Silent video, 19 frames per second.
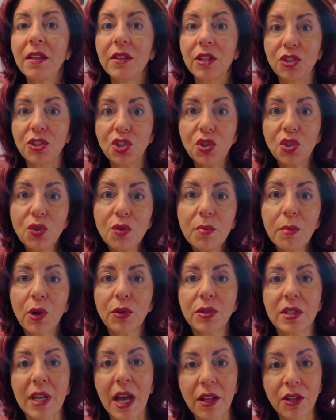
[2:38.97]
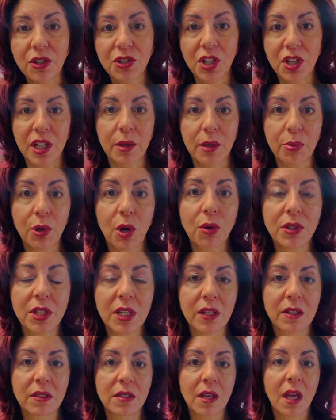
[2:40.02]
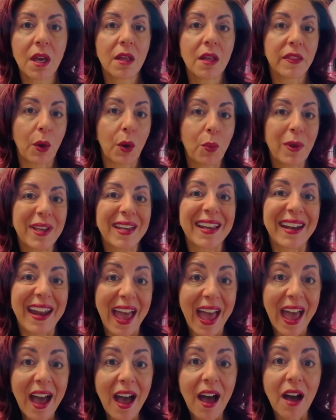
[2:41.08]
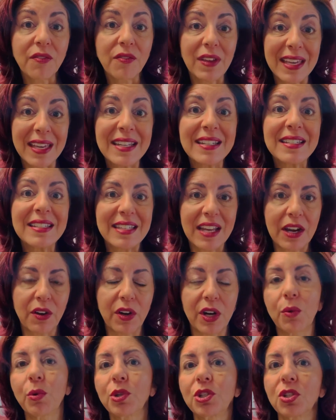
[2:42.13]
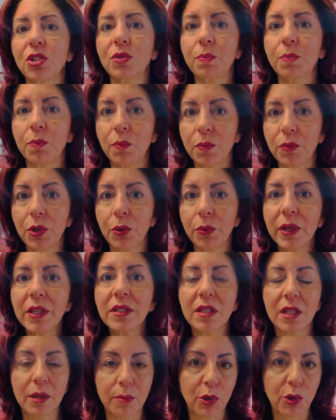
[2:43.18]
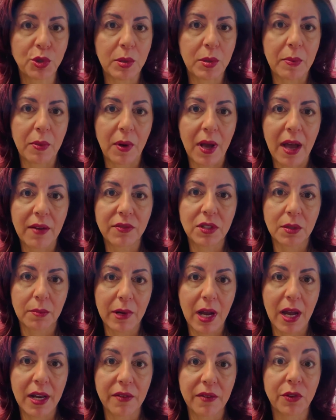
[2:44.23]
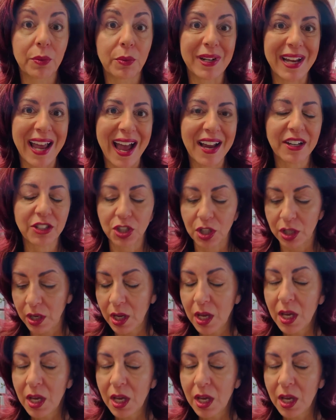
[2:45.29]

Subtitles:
the two most allergenic proteins that we can have in dairy, which is the reason that most people have some kind of a reaction.